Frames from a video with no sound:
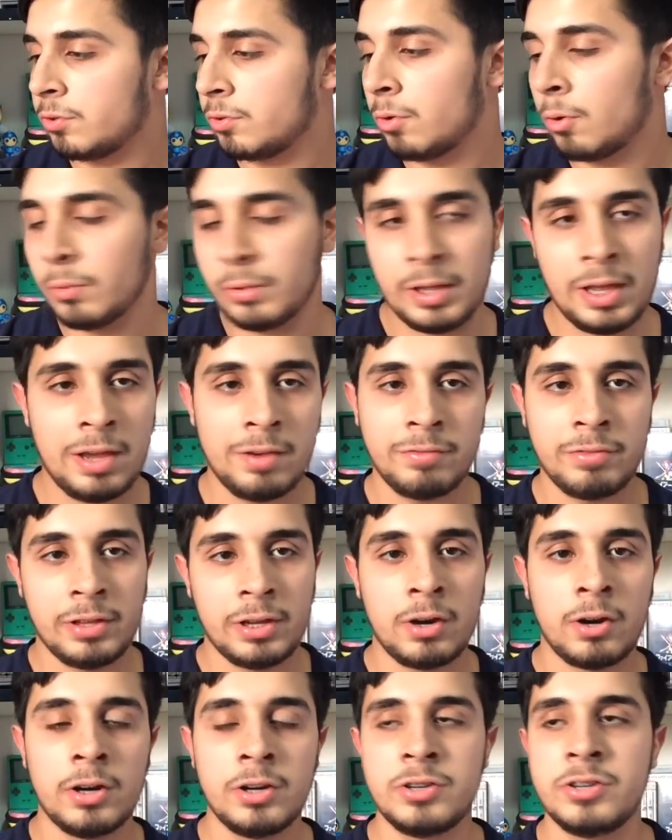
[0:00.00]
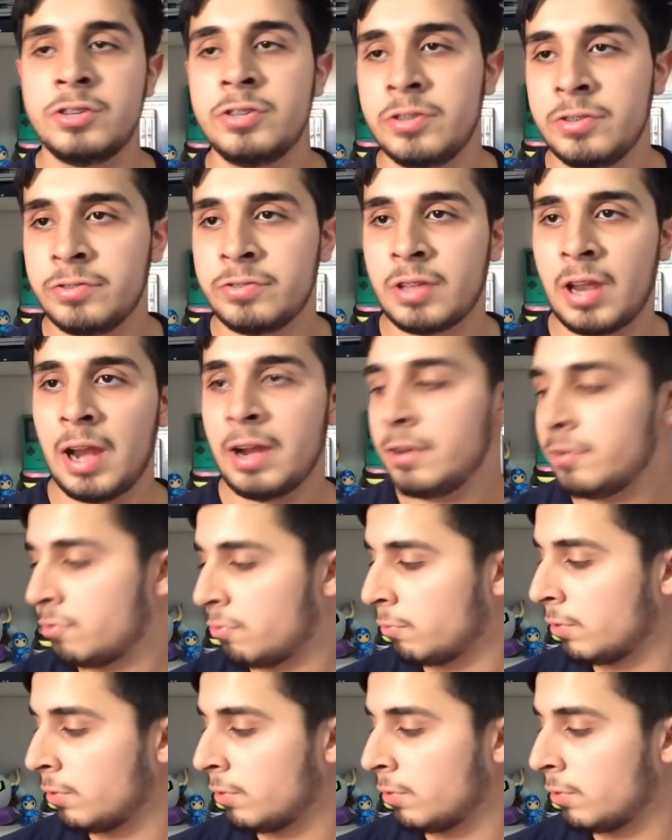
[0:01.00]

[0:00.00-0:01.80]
only have like cartridges, and I just